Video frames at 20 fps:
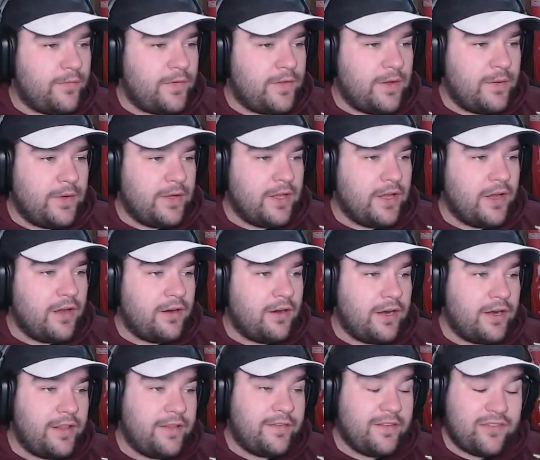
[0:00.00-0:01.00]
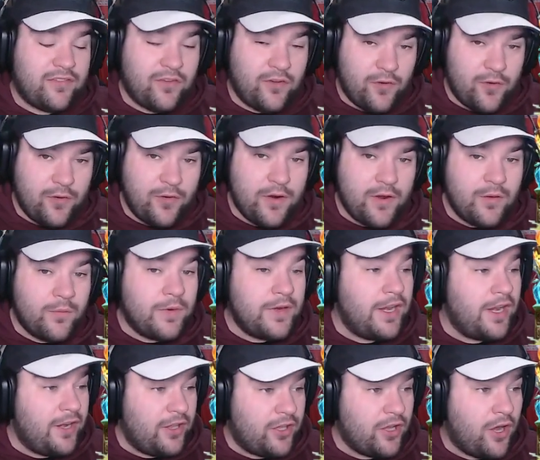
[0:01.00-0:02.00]
There we go. Alright, he's at 2. We
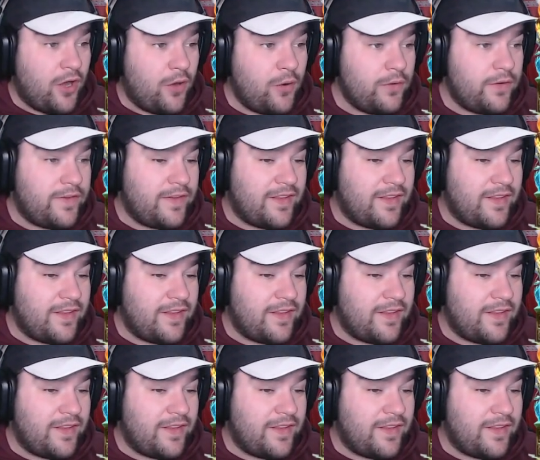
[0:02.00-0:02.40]
need a gold